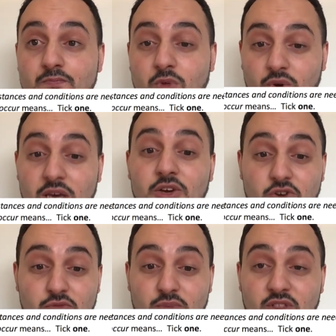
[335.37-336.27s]
Okay,
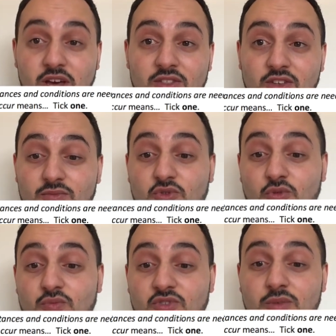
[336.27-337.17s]
could be that. That
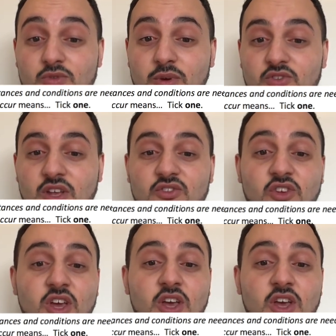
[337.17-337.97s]
seems to make sense.